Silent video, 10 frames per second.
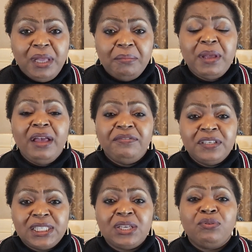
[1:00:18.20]
having
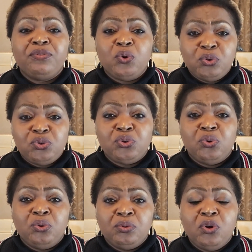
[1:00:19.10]

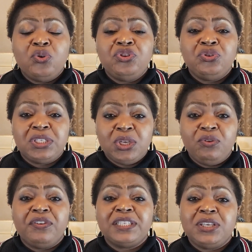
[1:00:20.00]
self-control on
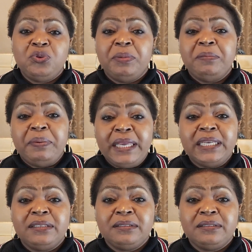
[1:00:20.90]
yourself as a human being